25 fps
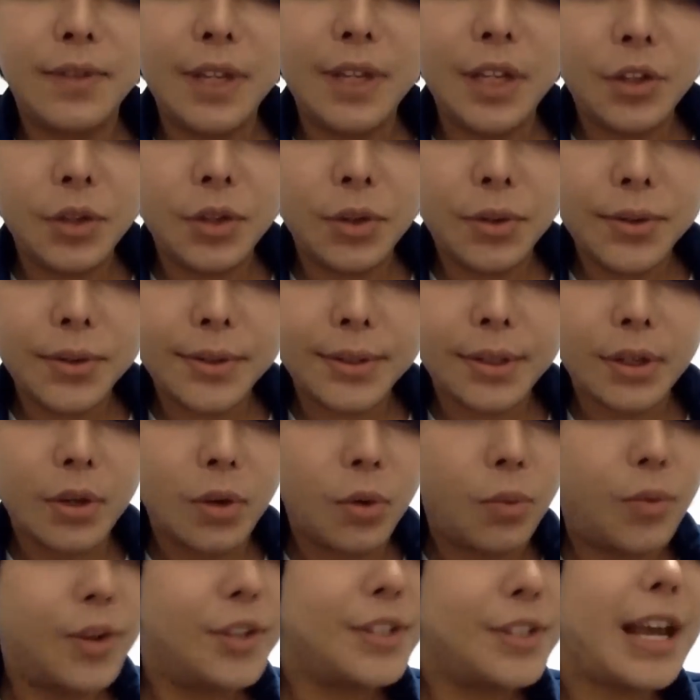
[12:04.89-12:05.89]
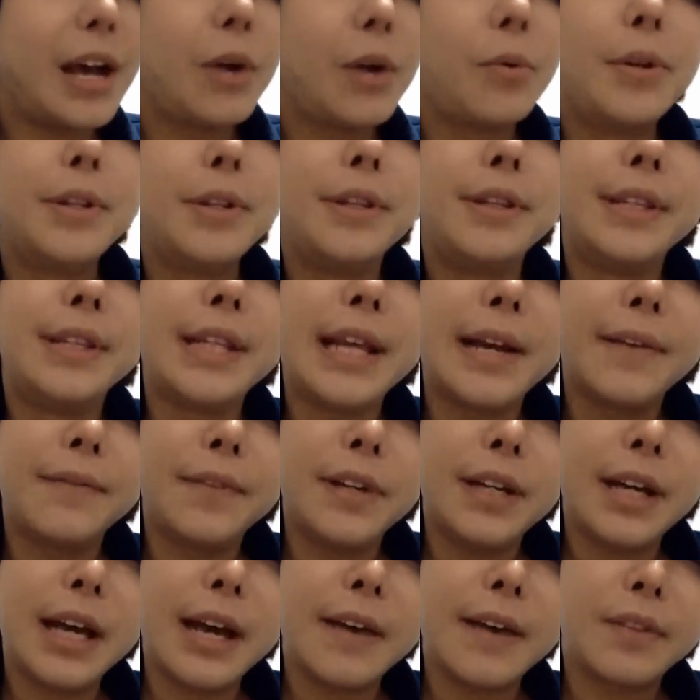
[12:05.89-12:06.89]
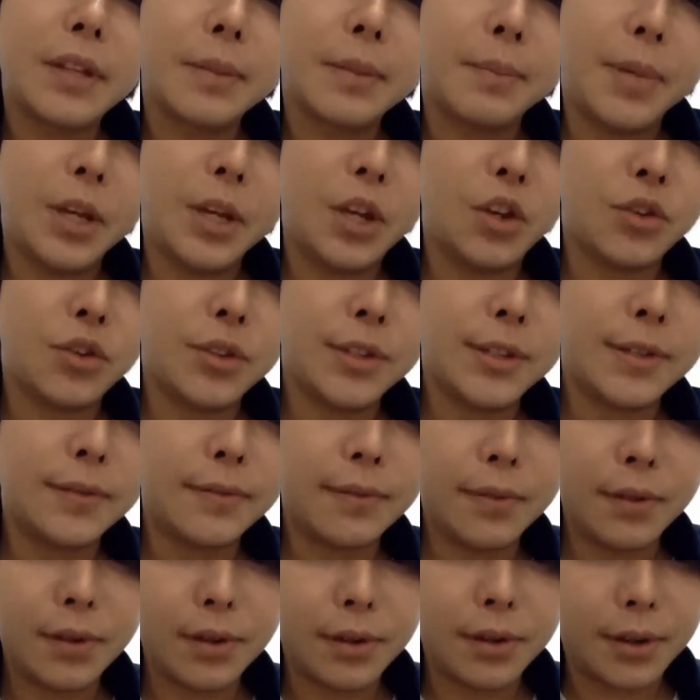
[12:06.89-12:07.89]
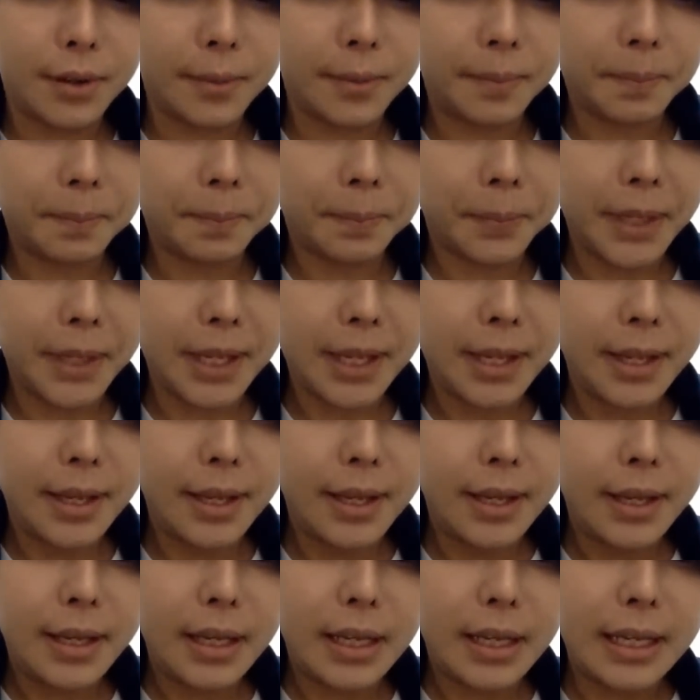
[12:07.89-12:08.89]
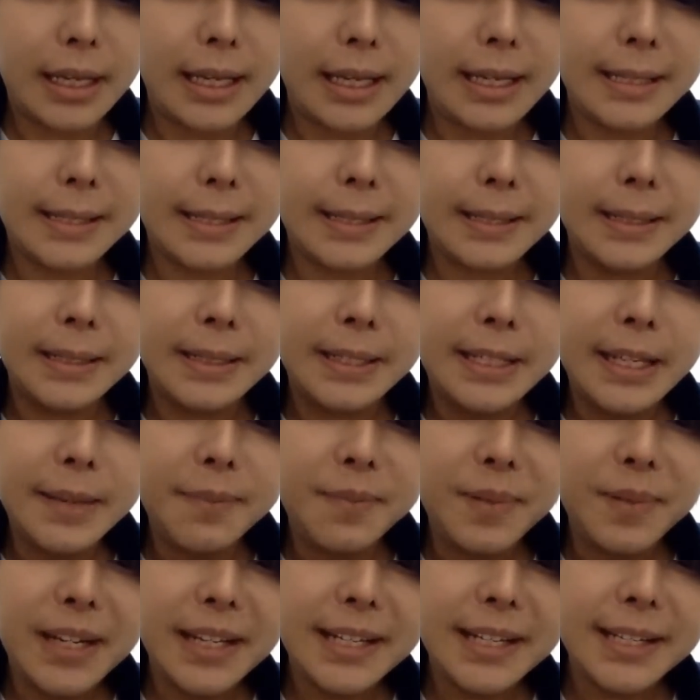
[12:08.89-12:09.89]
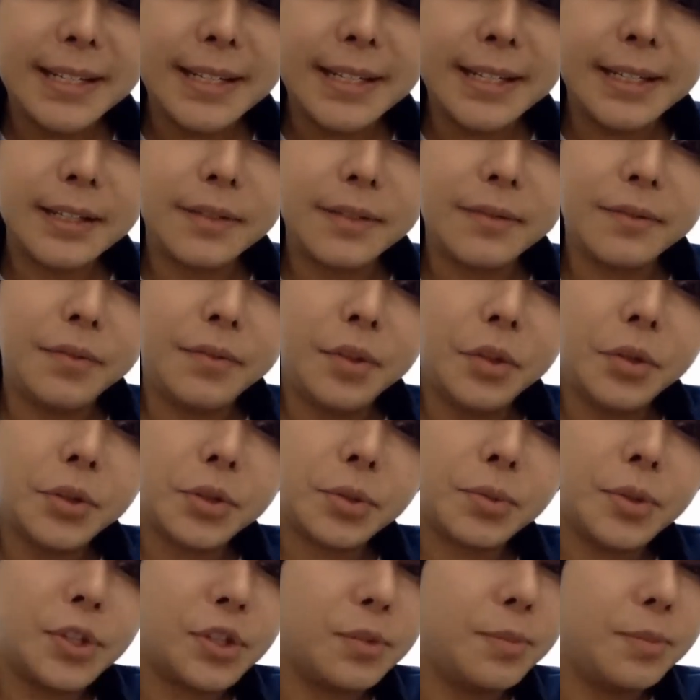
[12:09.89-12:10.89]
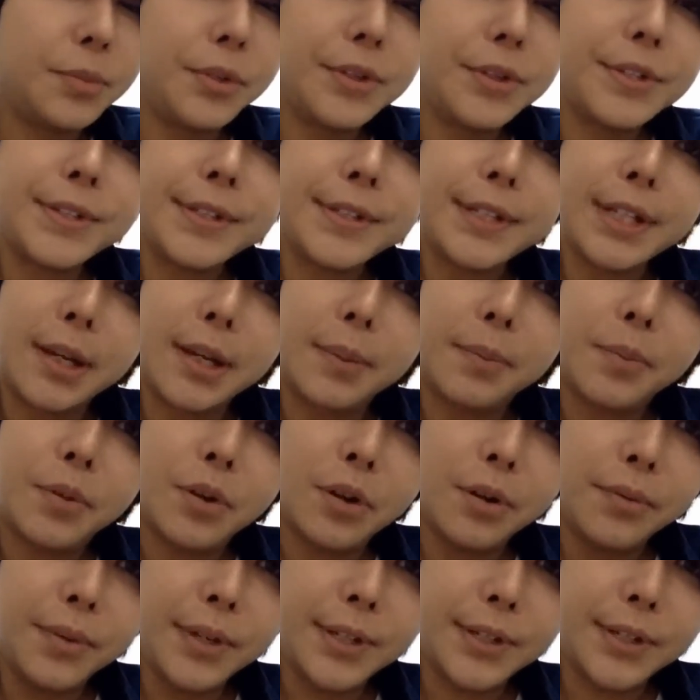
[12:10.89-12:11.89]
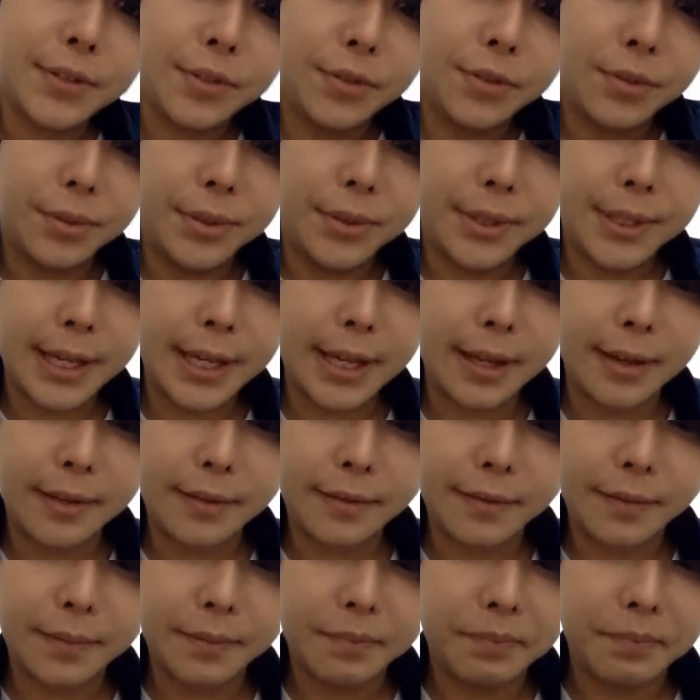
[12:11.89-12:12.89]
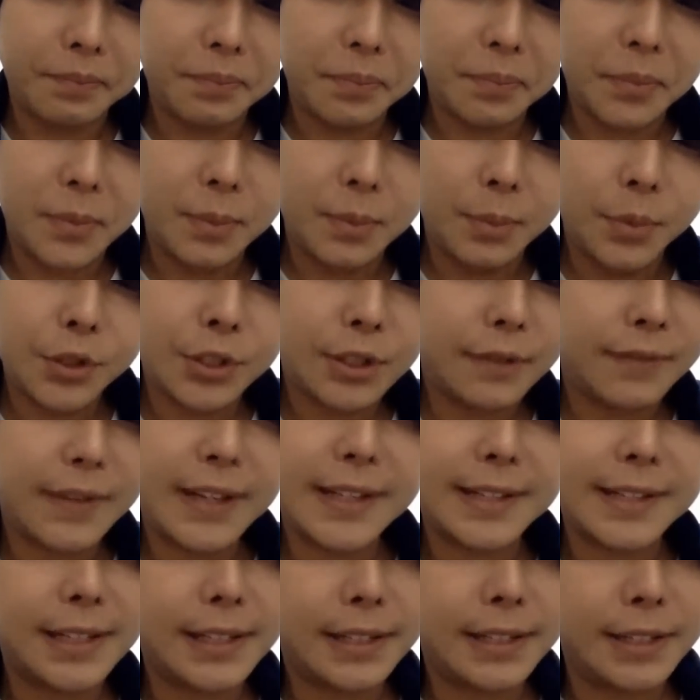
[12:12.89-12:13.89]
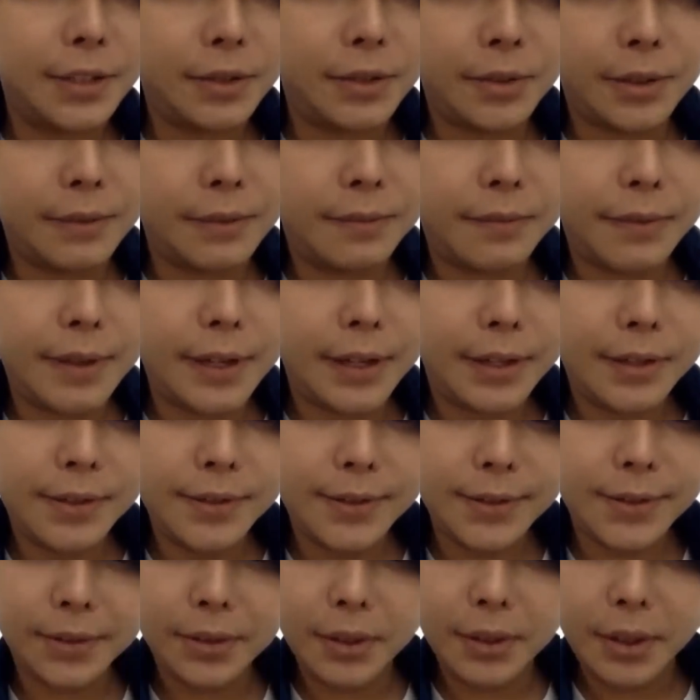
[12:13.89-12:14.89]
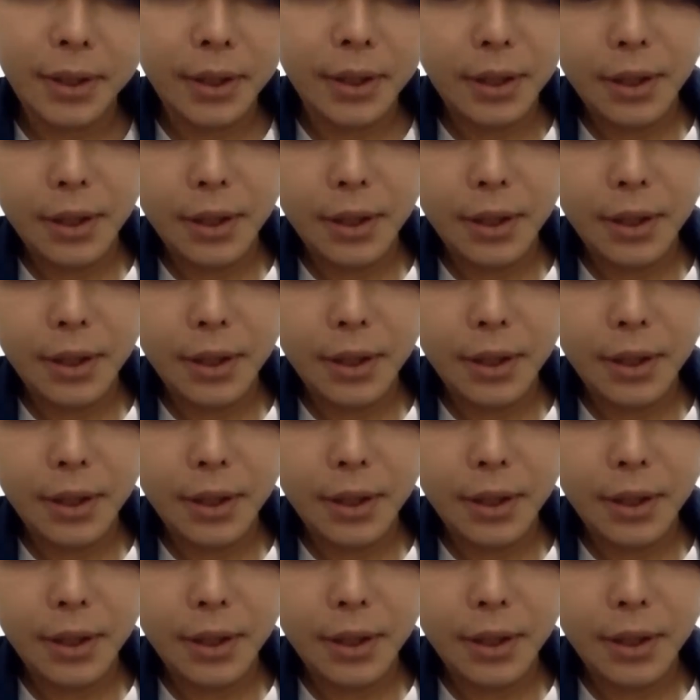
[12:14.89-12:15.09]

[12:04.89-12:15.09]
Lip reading: videos, which I would never have the patience for. His deeply seated views, which most Singaporeans don't have. Most of us just sit on the fence.